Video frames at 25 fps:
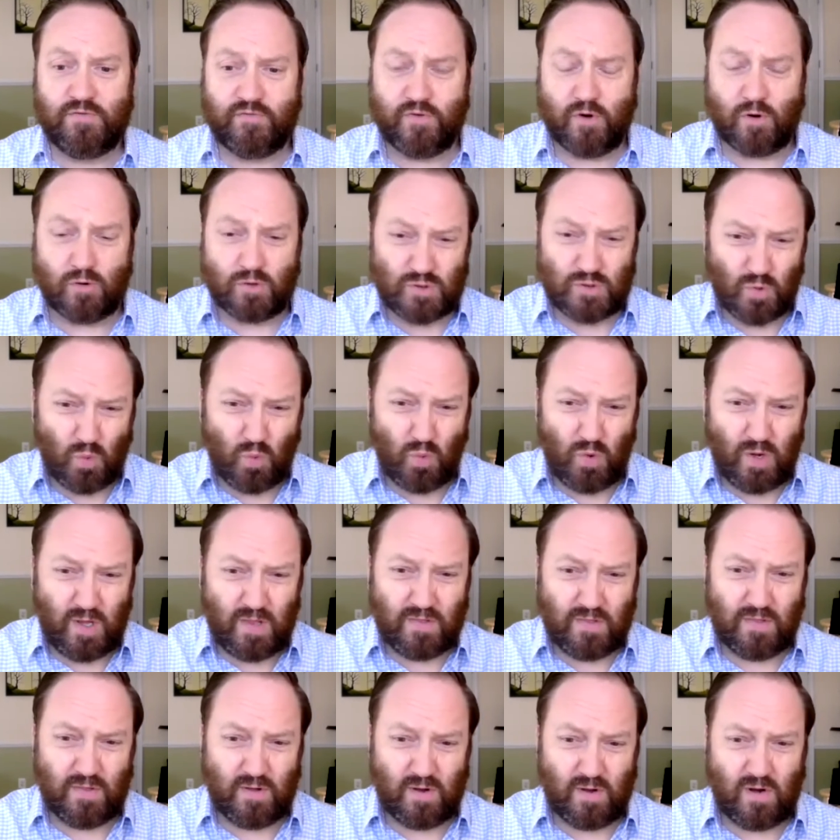folks
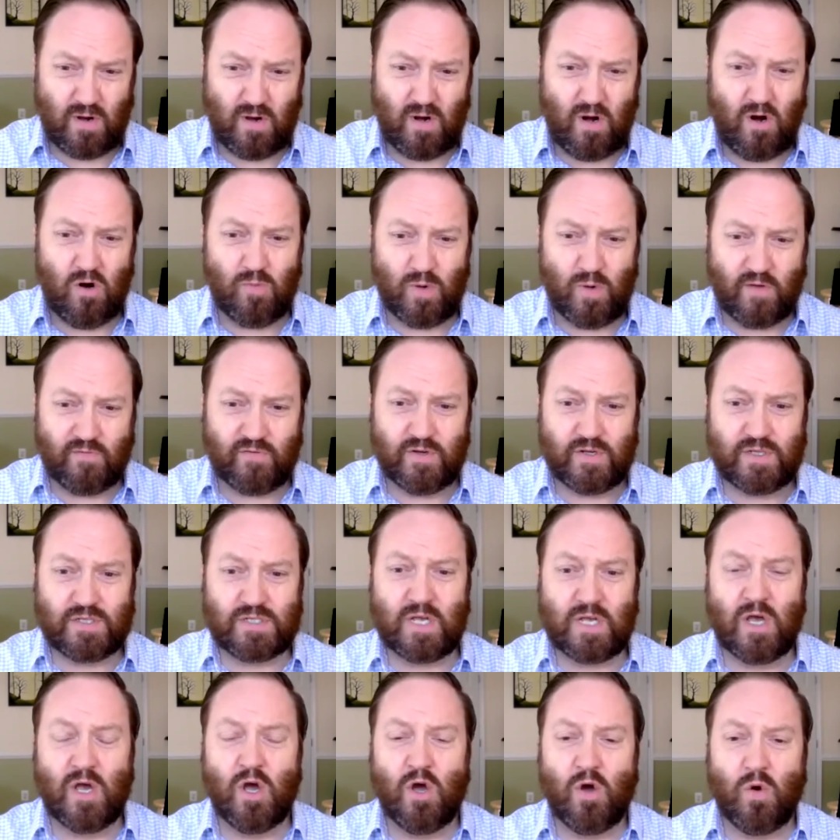with the Home
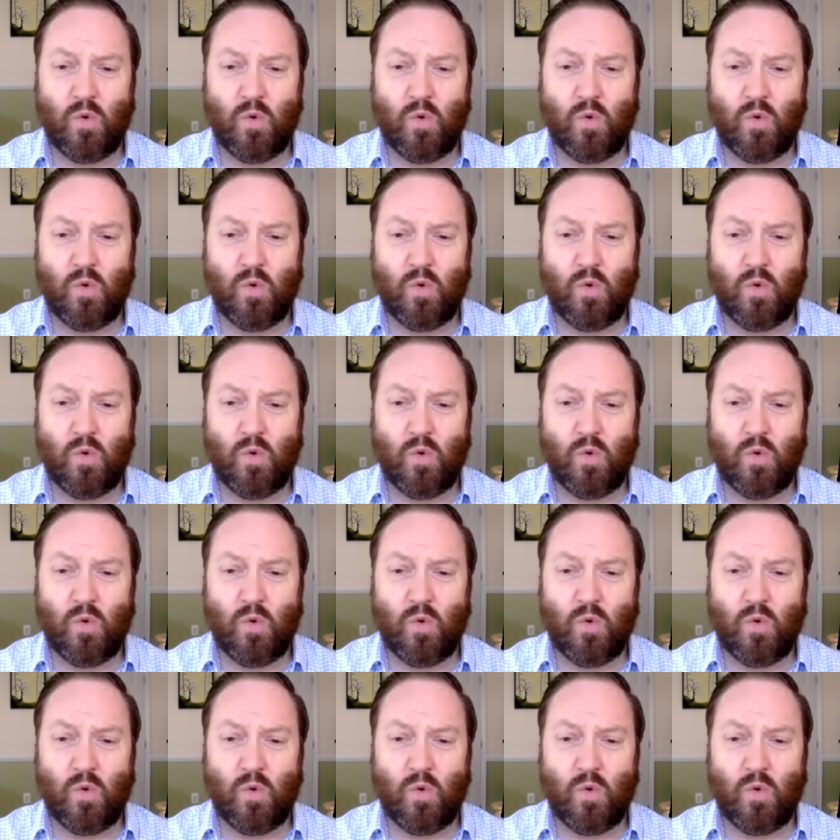Office